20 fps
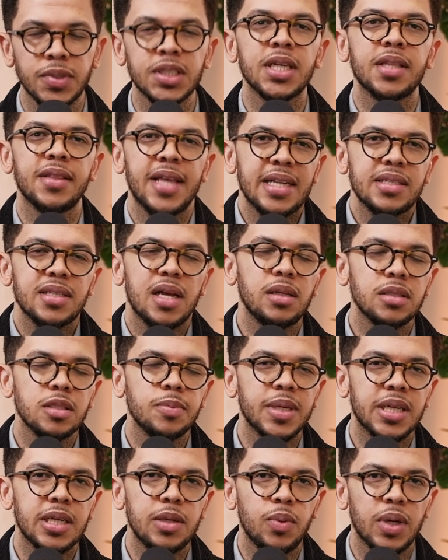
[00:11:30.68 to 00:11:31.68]
That's
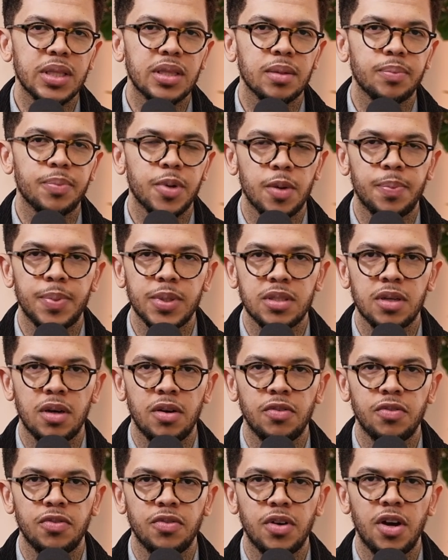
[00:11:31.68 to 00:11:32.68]
ultimately what the purpose
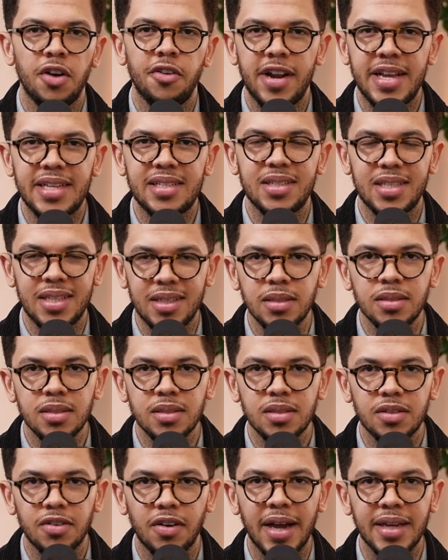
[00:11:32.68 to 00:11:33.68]
of arrest is,
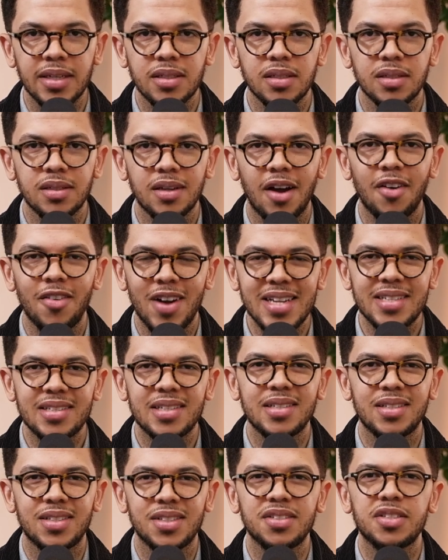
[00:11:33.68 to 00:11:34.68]
right? Arrest
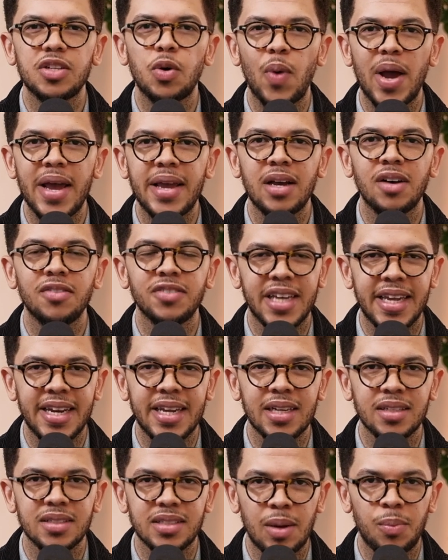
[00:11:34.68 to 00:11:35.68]
is just a way of
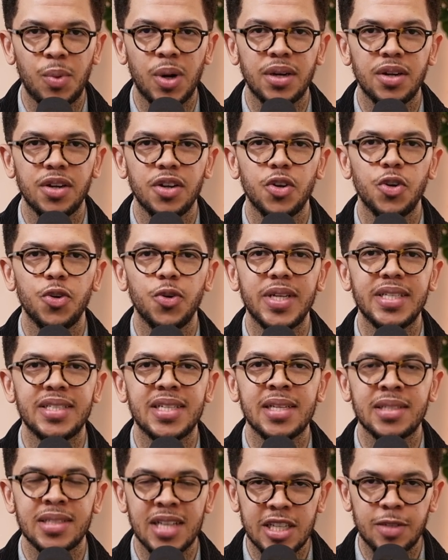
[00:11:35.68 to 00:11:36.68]
getting someone who is a
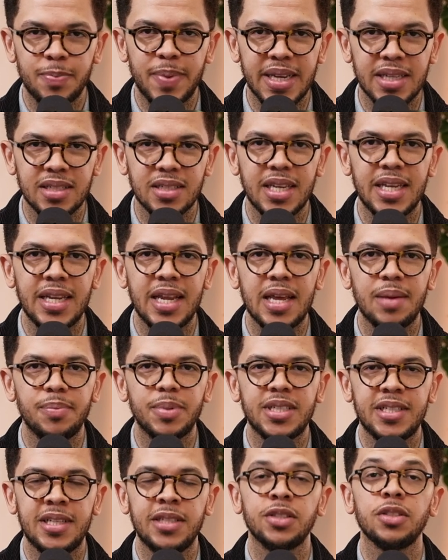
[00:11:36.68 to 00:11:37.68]
suspect in a
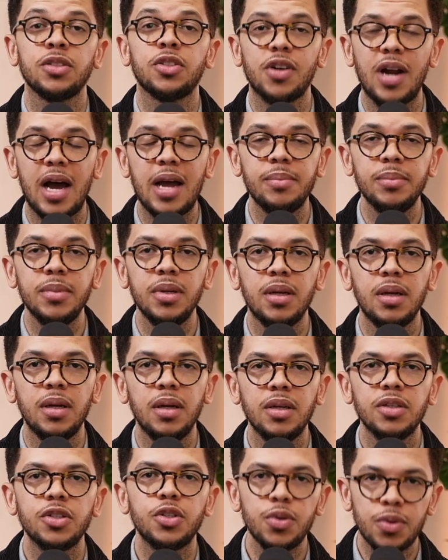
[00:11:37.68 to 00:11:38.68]
potential crime
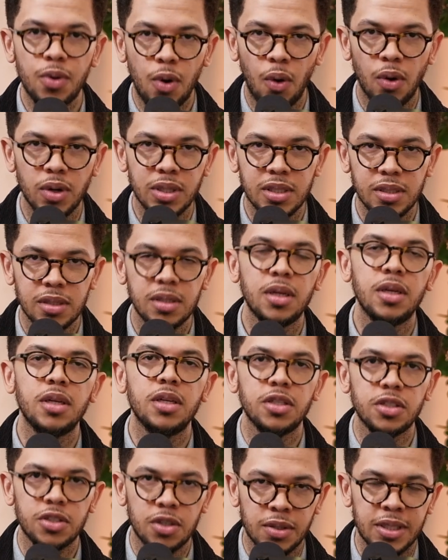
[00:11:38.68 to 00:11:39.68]
to court
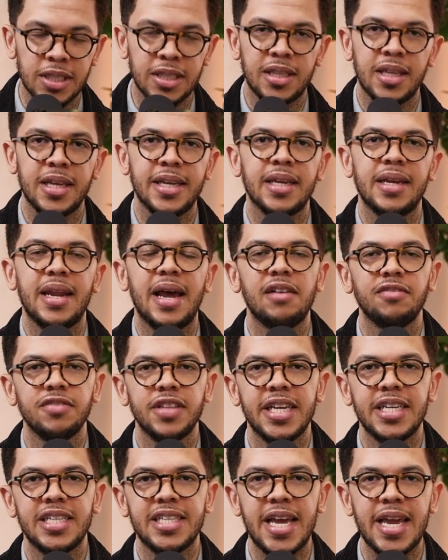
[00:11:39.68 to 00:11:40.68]
so that they can have
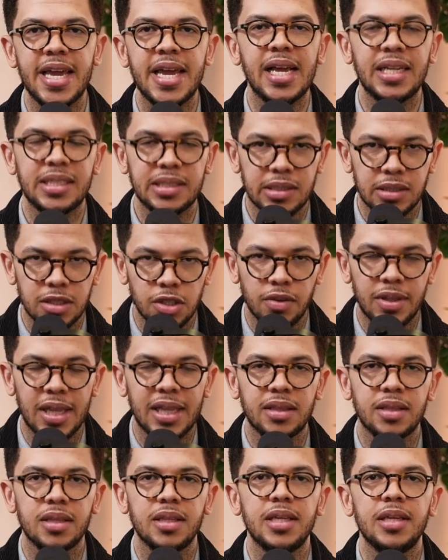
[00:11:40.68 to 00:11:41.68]
their day and so
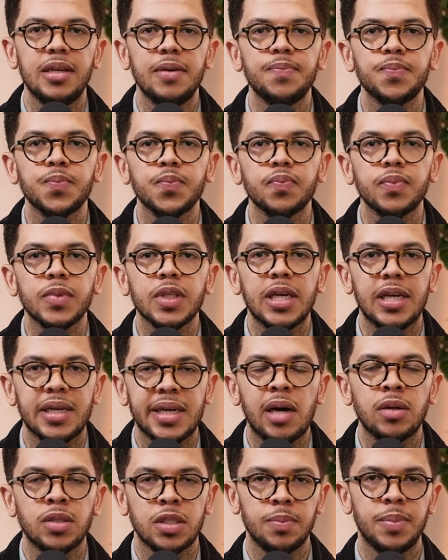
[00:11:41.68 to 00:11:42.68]
that the
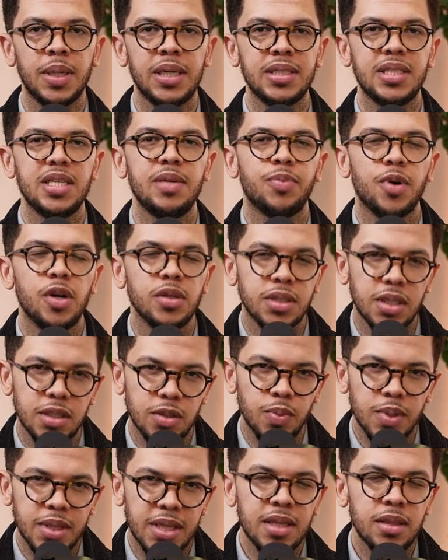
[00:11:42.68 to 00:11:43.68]
accountability process
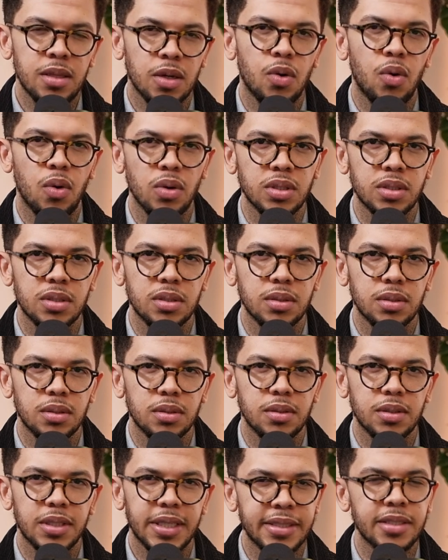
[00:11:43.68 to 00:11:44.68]
within the court
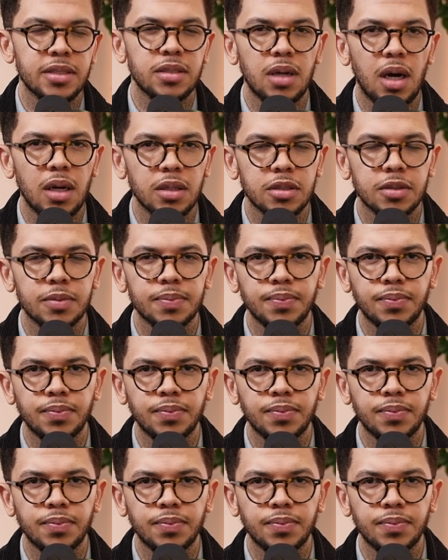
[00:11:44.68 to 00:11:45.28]
can start.